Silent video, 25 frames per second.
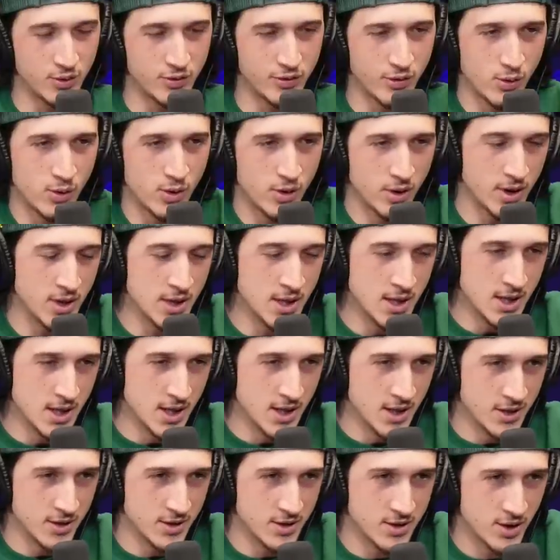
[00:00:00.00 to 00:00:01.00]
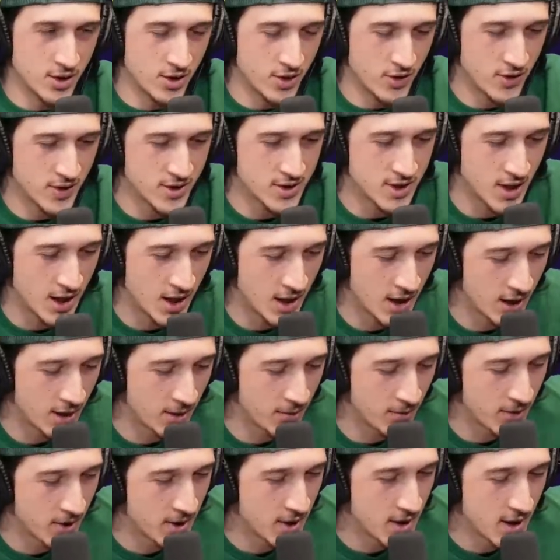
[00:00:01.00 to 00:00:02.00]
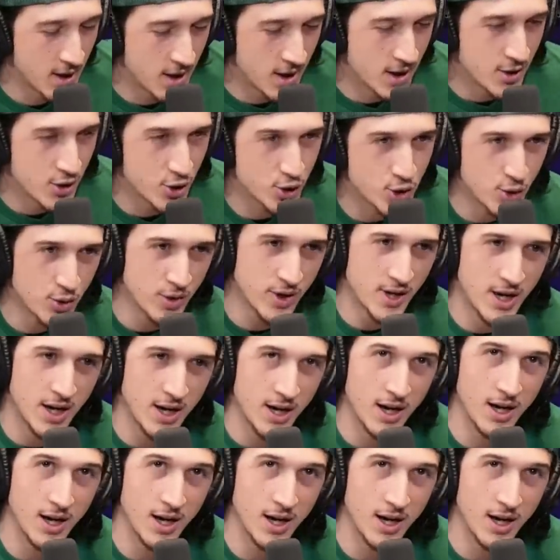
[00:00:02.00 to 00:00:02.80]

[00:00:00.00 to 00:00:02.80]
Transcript: for the start of this. Um, so tell I,